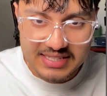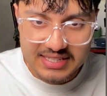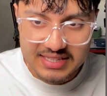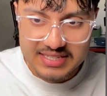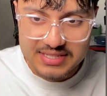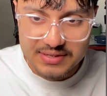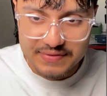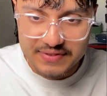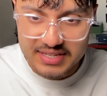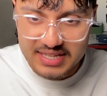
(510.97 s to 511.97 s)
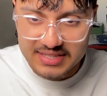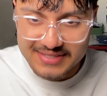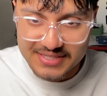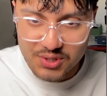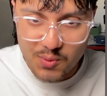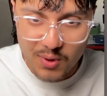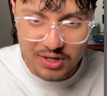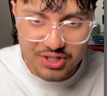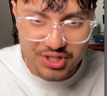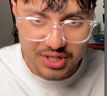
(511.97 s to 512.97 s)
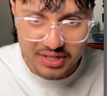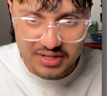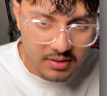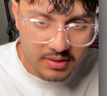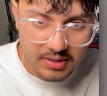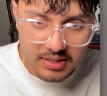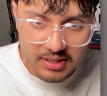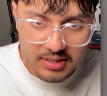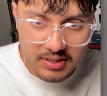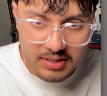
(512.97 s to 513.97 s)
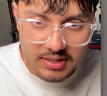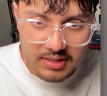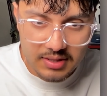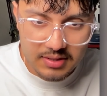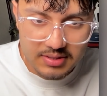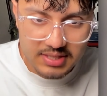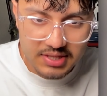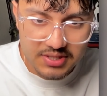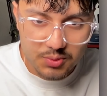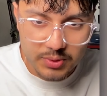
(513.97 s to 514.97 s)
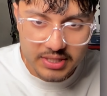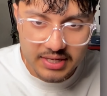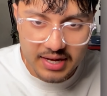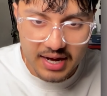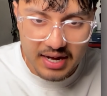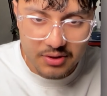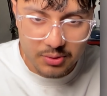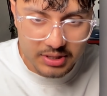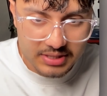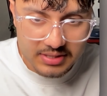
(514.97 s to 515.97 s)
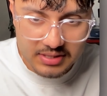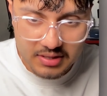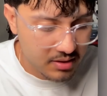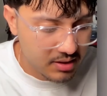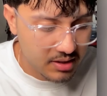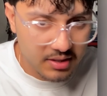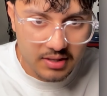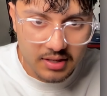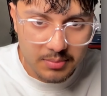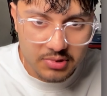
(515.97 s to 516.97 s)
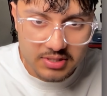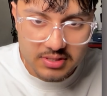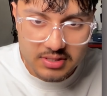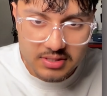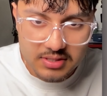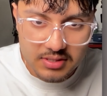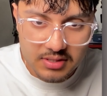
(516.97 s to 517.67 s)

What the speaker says: let's not forget this is a one shot. It's like this weird car noise, and then I press this.